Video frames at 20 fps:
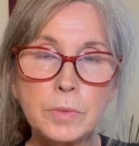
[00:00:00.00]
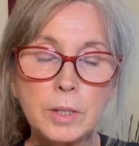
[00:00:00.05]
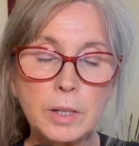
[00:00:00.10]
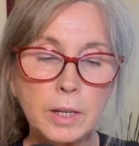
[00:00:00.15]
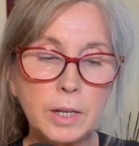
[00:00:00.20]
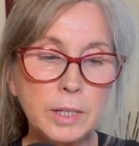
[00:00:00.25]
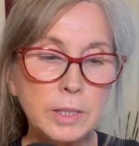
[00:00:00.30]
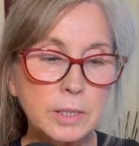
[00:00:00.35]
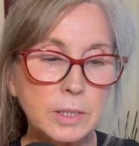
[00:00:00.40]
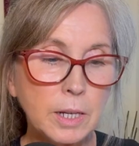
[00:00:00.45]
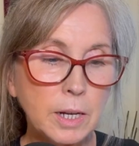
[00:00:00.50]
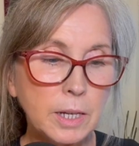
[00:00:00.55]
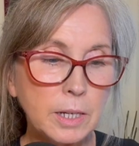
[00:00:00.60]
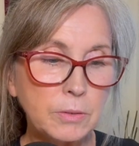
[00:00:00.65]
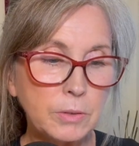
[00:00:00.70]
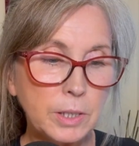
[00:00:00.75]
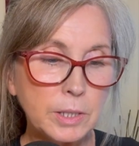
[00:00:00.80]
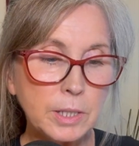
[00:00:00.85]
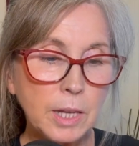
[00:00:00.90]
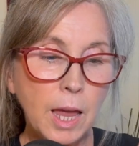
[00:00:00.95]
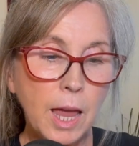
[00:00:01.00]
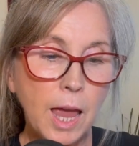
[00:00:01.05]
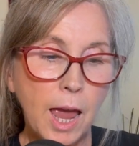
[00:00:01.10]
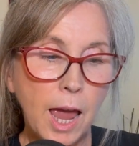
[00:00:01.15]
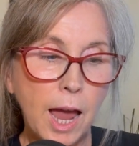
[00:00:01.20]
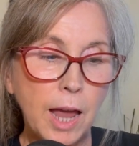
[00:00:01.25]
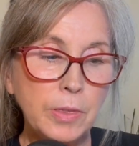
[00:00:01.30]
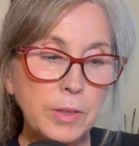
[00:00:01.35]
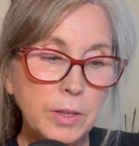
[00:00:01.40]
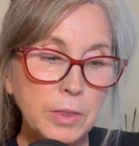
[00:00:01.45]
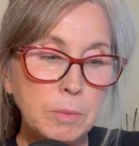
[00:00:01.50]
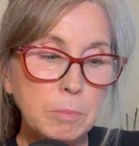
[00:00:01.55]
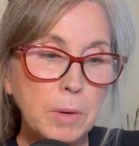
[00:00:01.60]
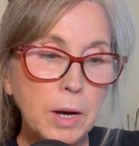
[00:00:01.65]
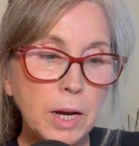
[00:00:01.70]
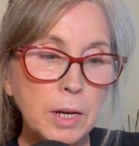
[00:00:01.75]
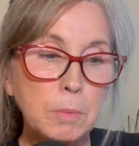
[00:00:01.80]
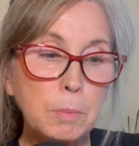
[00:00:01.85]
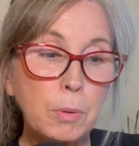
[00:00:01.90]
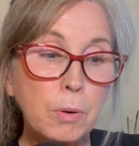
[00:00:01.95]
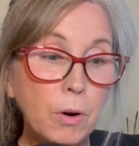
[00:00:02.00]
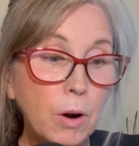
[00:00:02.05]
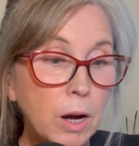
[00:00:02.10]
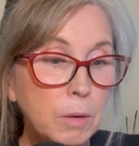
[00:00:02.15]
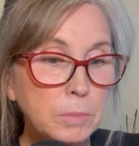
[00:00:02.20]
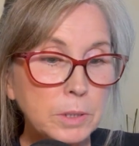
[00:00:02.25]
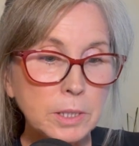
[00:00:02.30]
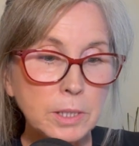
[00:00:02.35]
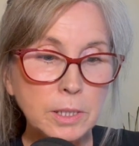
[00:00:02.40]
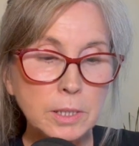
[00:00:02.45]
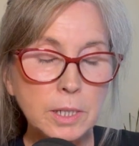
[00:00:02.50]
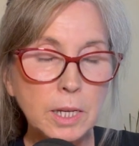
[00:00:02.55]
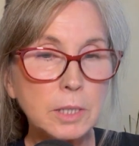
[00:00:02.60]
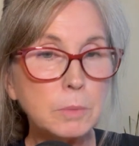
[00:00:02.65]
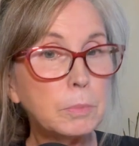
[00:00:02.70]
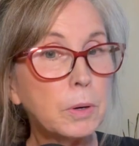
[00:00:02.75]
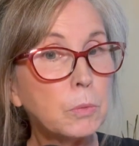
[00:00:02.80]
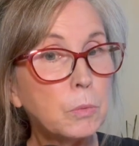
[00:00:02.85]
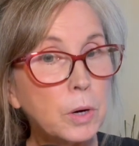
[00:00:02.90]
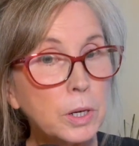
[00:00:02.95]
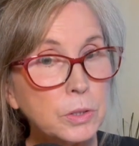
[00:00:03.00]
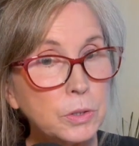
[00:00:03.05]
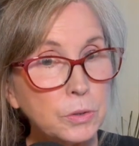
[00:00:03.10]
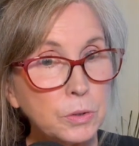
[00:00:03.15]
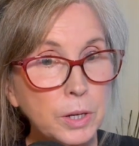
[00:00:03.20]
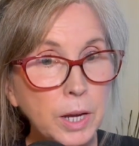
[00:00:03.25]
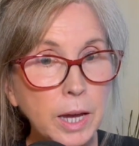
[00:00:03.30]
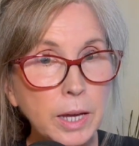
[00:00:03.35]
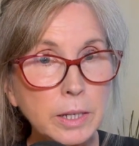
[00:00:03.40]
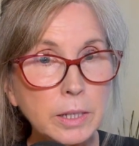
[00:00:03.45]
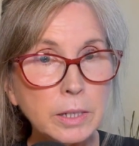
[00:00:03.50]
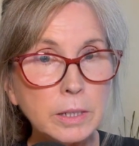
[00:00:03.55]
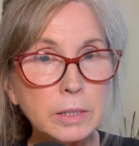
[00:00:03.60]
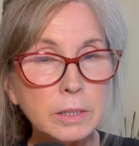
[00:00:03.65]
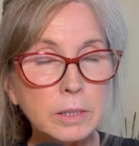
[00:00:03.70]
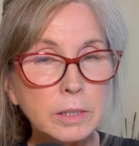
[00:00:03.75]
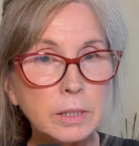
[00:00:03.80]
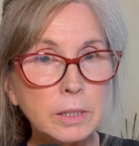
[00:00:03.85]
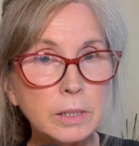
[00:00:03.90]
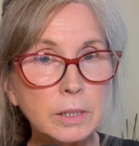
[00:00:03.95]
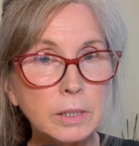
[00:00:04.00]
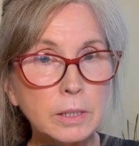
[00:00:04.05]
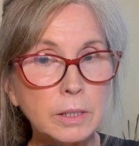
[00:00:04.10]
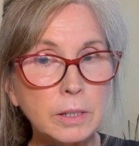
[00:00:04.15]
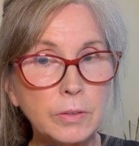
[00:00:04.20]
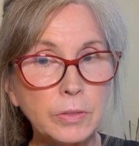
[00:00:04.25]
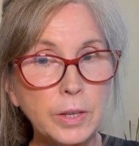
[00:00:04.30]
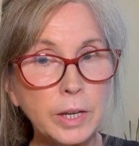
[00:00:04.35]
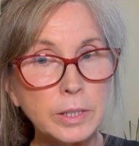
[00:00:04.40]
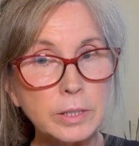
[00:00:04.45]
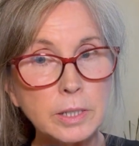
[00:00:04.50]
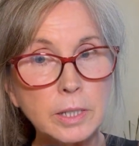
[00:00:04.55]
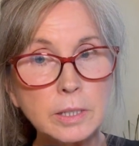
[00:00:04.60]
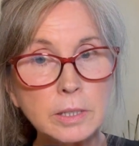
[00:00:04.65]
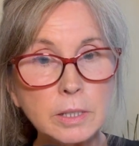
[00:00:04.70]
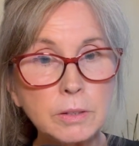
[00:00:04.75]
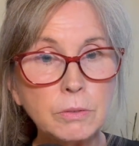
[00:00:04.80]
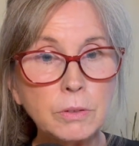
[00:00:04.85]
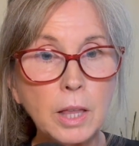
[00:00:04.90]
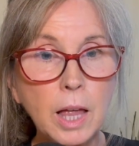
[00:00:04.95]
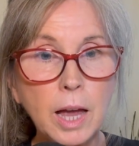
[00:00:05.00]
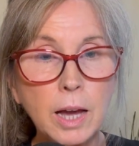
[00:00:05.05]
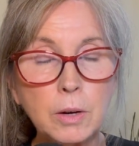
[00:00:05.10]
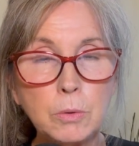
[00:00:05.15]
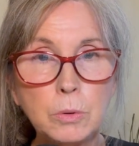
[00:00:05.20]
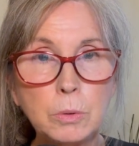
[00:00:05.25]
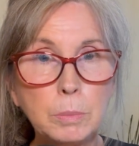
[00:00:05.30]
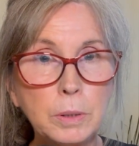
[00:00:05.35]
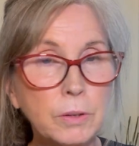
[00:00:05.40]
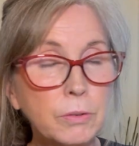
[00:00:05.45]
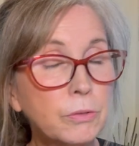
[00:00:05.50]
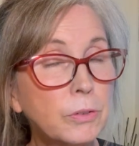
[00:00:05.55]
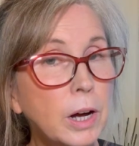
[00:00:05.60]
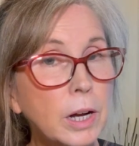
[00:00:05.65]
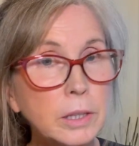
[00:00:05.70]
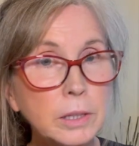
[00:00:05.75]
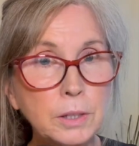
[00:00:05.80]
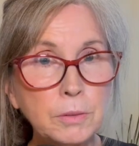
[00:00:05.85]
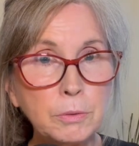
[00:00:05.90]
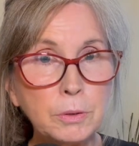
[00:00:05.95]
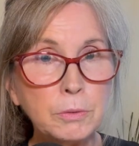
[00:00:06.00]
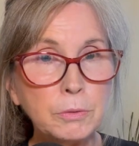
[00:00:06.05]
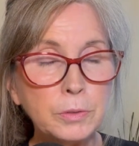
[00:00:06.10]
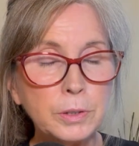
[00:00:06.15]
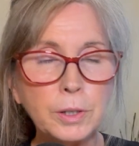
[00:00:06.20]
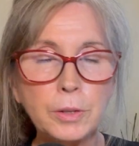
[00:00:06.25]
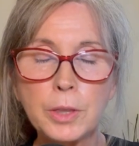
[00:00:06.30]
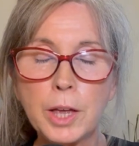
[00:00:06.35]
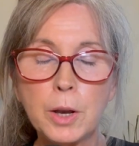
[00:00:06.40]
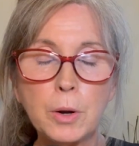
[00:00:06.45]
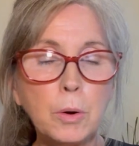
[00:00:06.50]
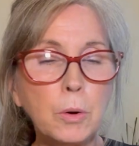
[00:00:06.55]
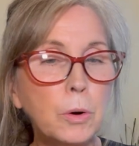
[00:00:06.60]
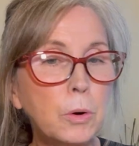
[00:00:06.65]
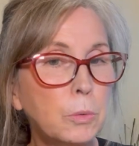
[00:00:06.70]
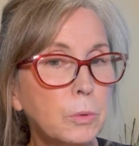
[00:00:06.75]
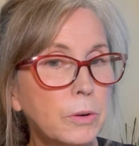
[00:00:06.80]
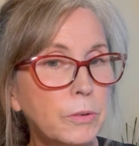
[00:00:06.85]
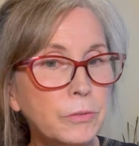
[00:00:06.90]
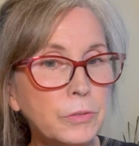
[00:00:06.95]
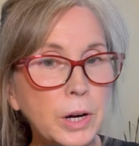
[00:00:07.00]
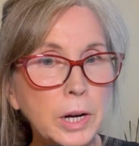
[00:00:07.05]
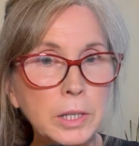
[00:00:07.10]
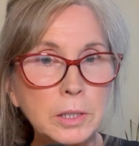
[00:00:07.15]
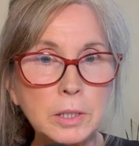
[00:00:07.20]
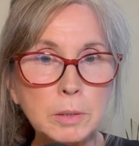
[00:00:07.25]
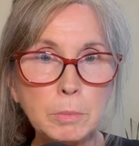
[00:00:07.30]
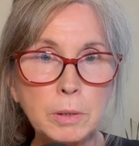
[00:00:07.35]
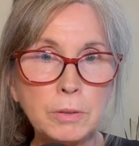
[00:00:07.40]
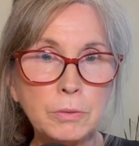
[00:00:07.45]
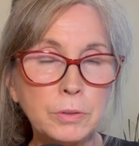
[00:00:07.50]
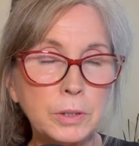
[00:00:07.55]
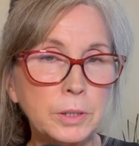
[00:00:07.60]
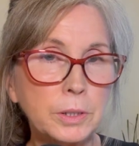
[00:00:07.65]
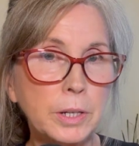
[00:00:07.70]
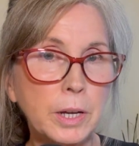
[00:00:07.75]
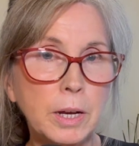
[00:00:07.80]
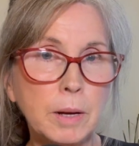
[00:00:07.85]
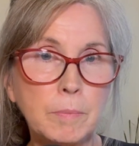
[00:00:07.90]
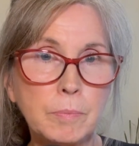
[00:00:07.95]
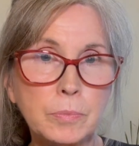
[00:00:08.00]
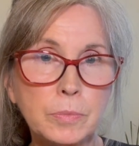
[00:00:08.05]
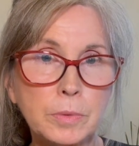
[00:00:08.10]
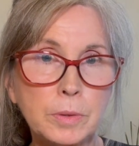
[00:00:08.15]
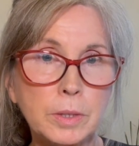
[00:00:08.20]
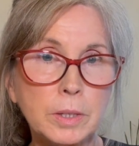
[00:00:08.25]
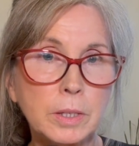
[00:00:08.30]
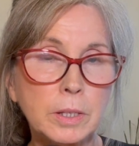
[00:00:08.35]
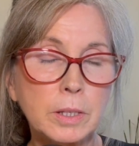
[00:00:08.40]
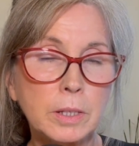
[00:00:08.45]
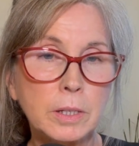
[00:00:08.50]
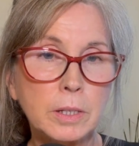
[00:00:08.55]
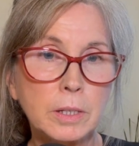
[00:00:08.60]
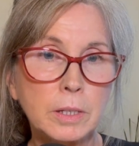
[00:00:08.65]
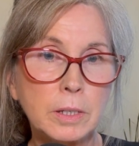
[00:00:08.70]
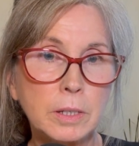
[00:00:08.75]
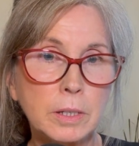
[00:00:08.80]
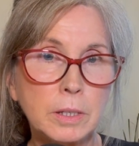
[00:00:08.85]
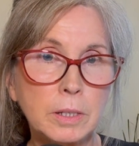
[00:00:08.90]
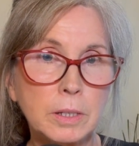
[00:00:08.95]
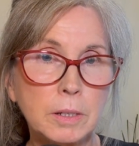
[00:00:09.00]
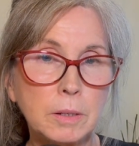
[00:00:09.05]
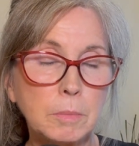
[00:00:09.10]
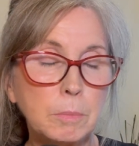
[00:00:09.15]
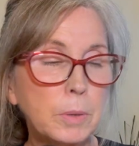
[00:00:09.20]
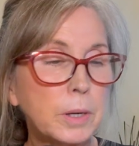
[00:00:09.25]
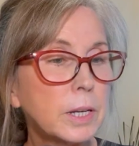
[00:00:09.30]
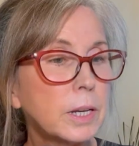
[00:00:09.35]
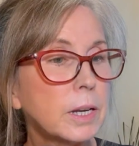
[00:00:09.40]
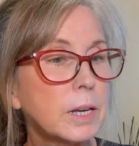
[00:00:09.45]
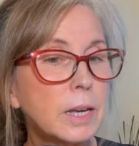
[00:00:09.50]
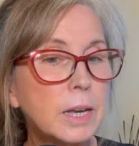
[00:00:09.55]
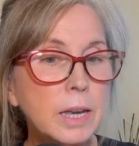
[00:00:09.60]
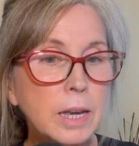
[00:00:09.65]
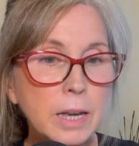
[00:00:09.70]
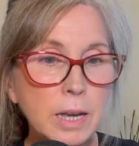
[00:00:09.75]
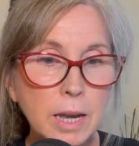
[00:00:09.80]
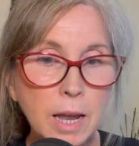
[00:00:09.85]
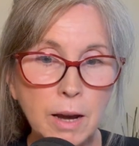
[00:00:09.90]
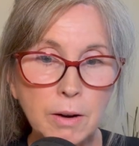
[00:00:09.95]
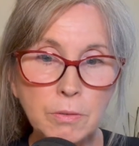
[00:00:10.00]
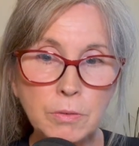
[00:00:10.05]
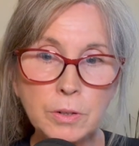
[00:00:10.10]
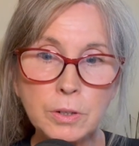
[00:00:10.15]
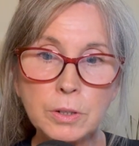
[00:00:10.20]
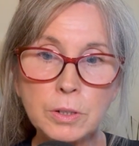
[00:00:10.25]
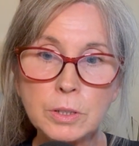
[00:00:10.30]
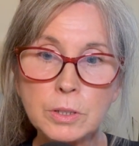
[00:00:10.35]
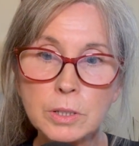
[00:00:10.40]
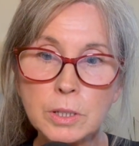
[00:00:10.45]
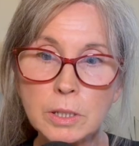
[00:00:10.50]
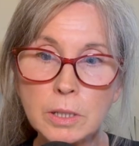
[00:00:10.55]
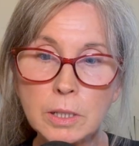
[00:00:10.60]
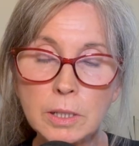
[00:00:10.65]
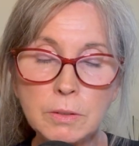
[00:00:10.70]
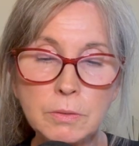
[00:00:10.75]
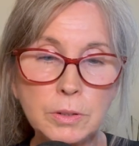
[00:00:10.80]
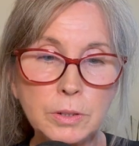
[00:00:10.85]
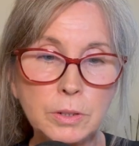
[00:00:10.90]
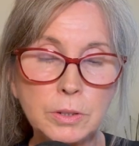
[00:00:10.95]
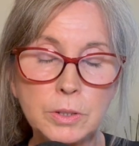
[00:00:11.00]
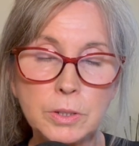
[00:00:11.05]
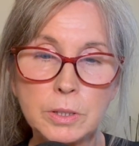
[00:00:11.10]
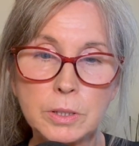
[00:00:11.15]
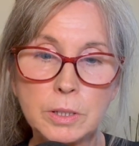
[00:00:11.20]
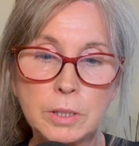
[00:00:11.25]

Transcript: inside of us. And then the mind promises us, but when you get it, That sense of lack will be finally fulfilled. That hole will finally be filled up. But it never delivers.